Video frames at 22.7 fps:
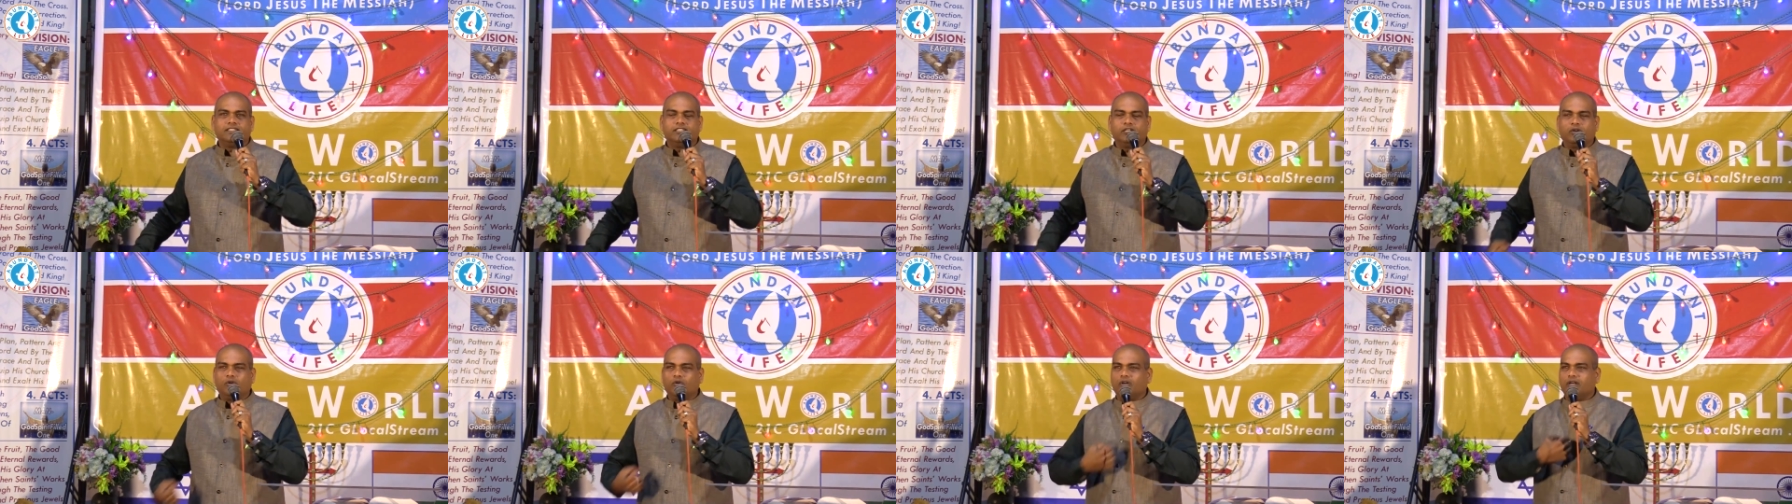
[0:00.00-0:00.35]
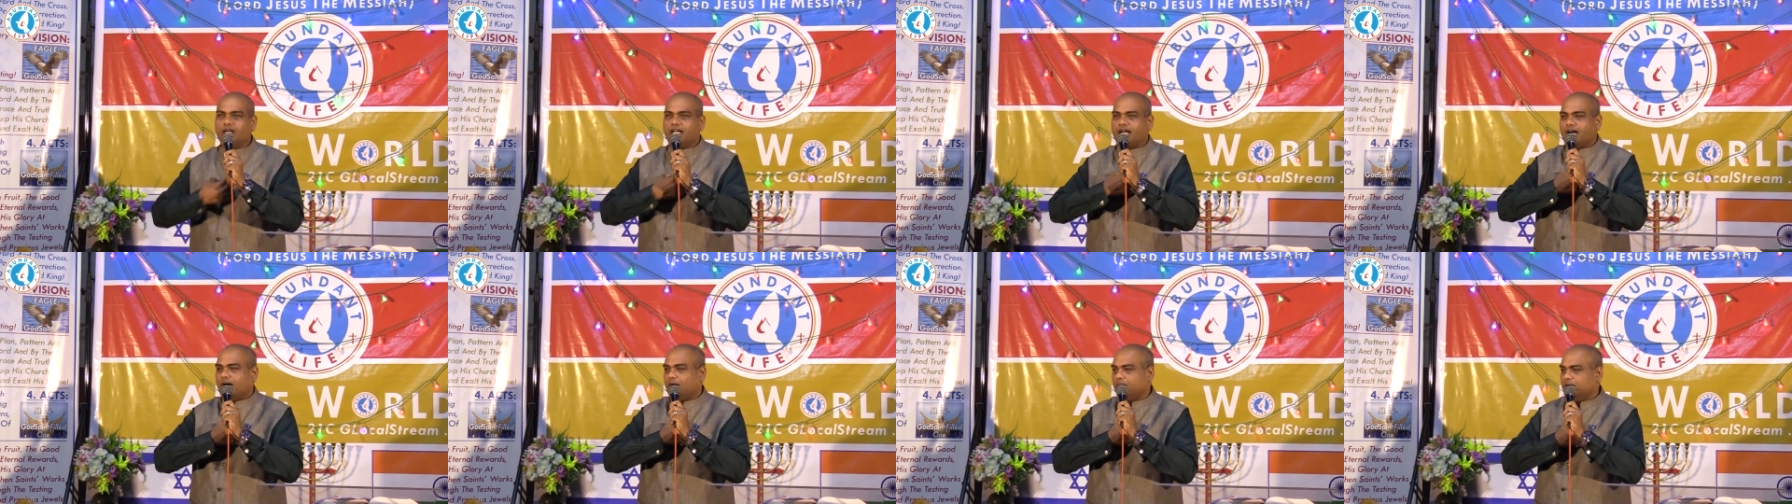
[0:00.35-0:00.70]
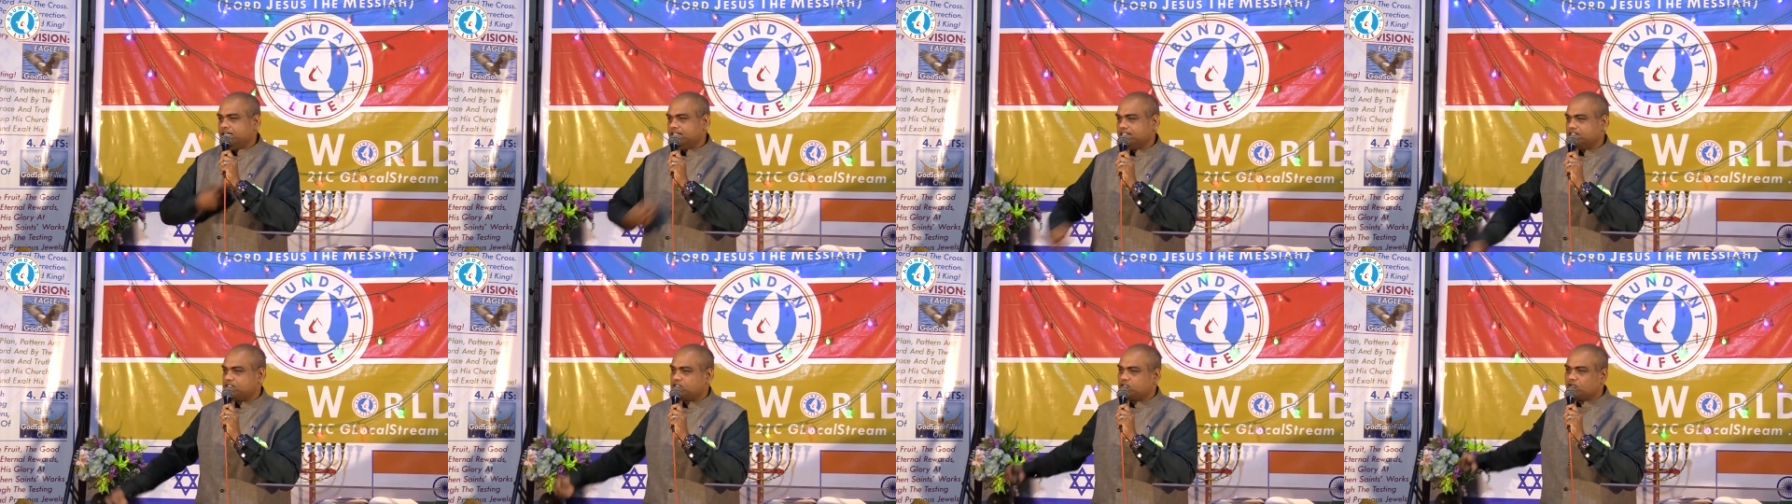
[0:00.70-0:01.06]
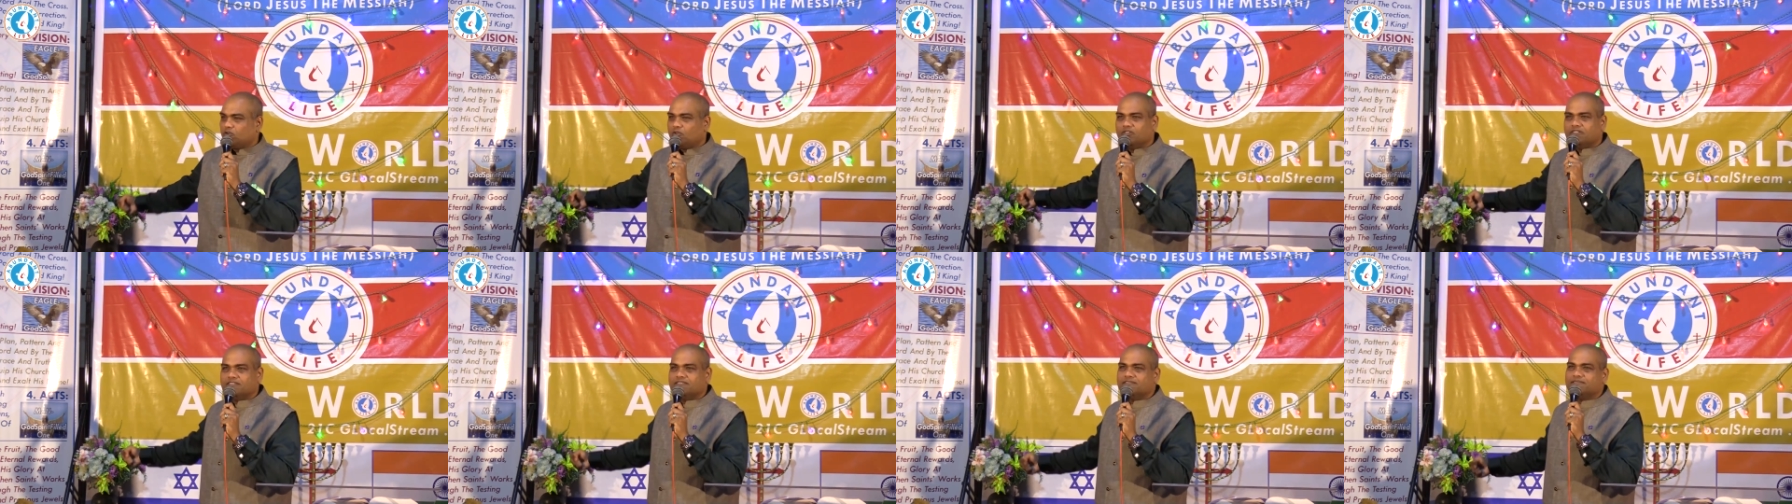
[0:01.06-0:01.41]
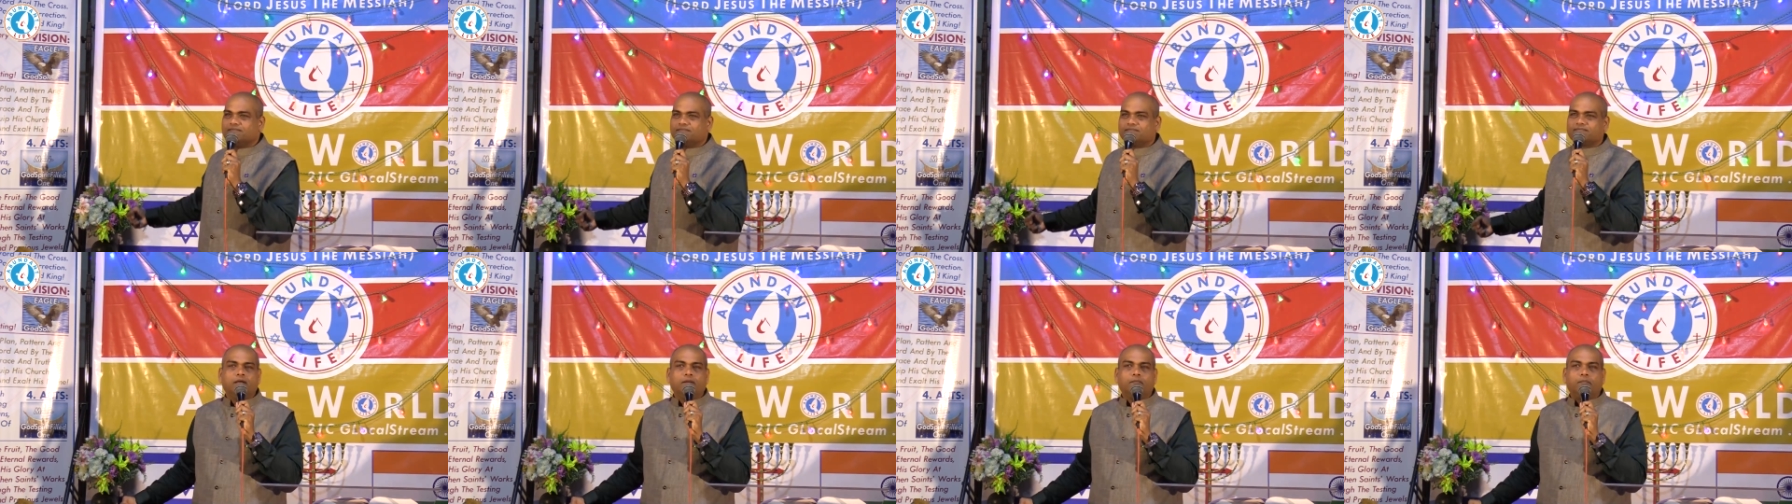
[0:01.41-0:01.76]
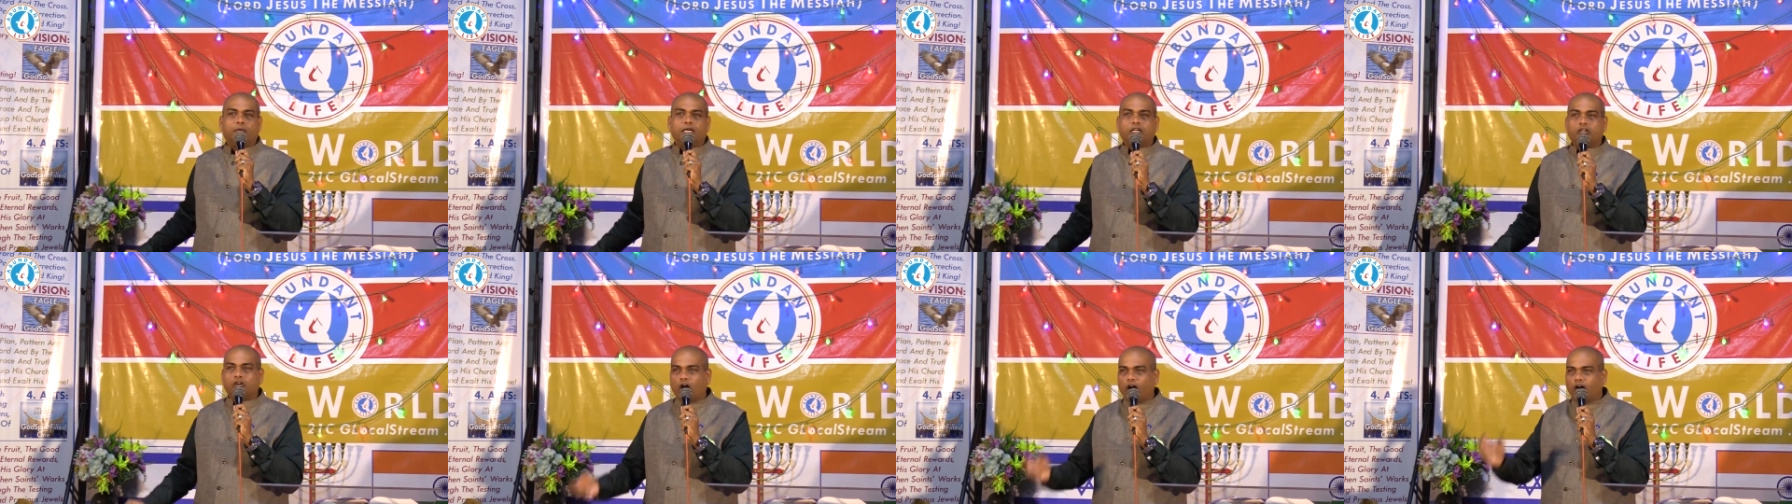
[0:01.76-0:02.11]
The whole garment is torn.
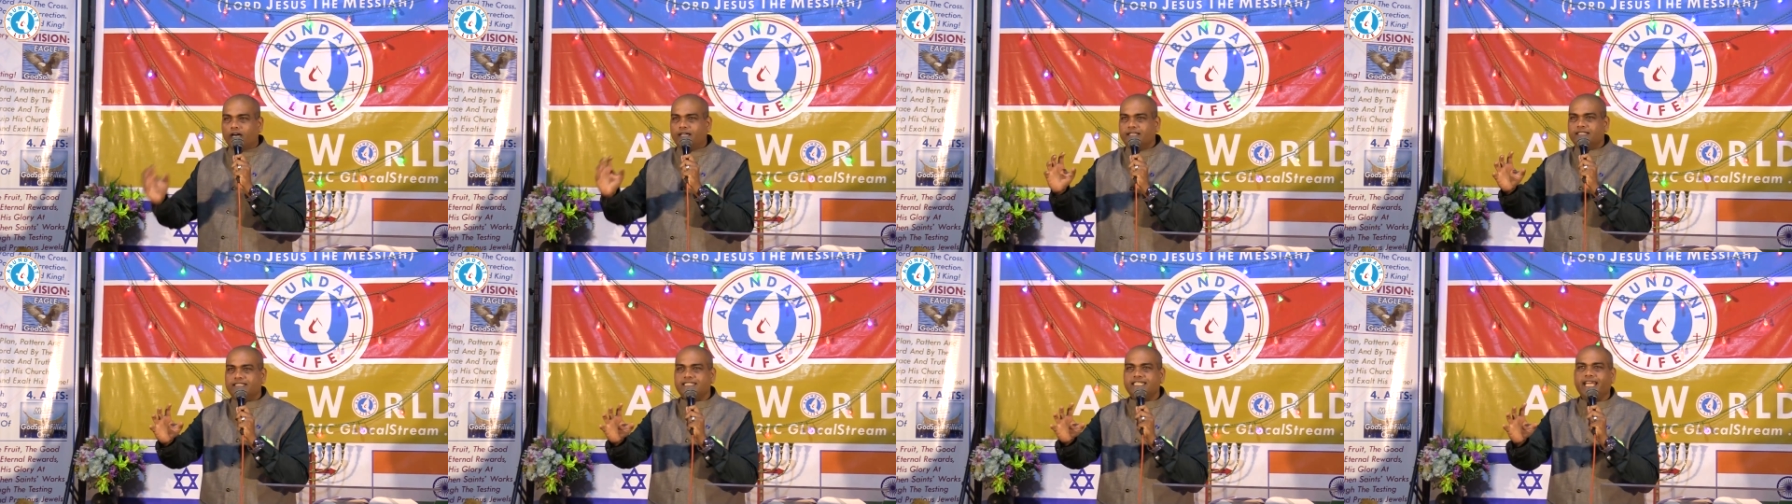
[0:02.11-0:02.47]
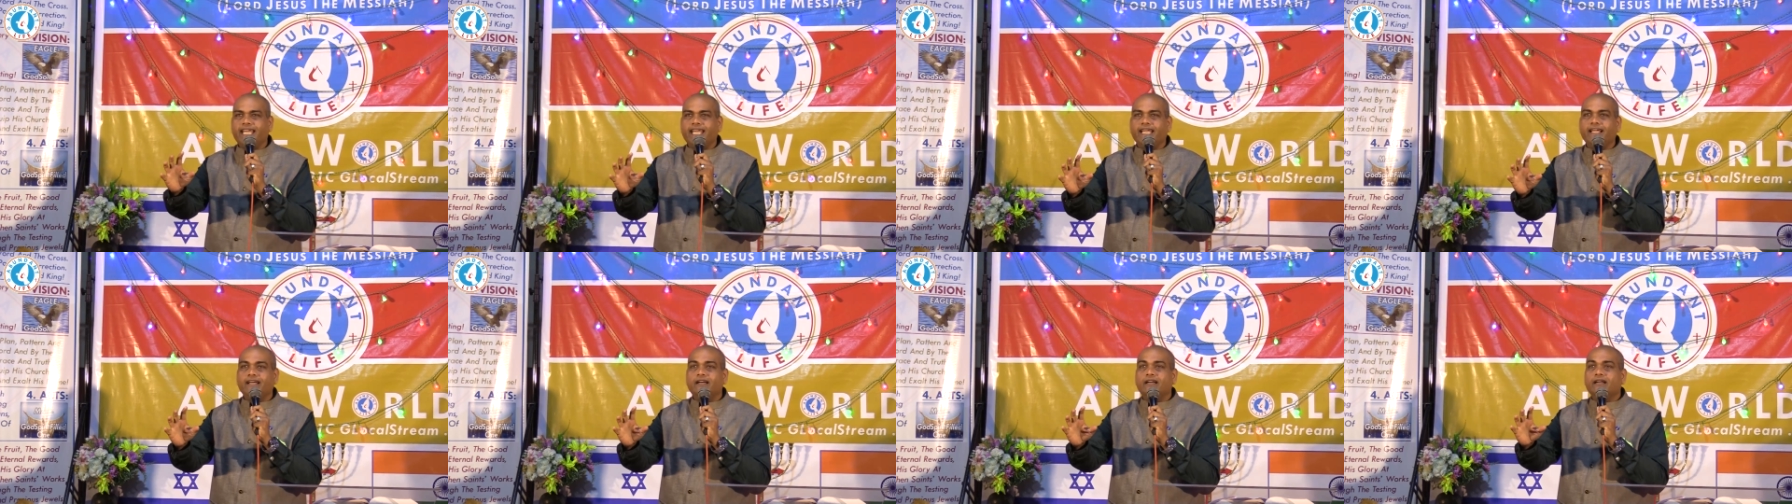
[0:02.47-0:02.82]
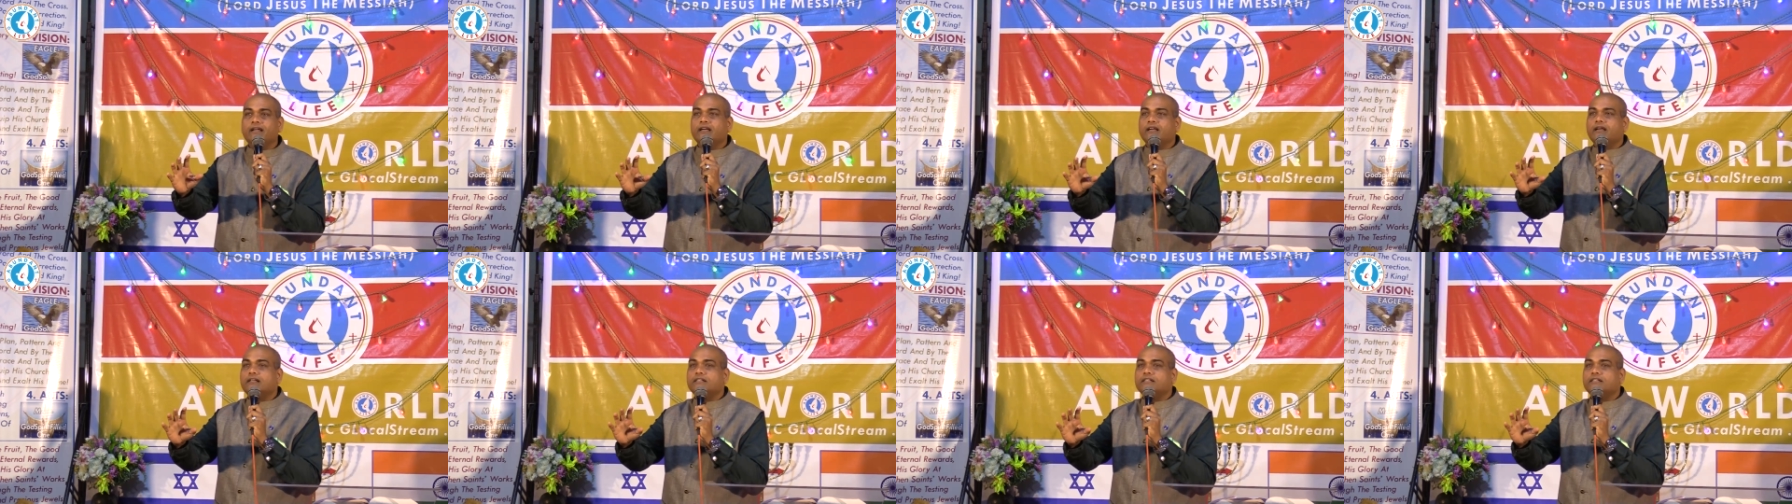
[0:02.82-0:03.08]
But God is saying,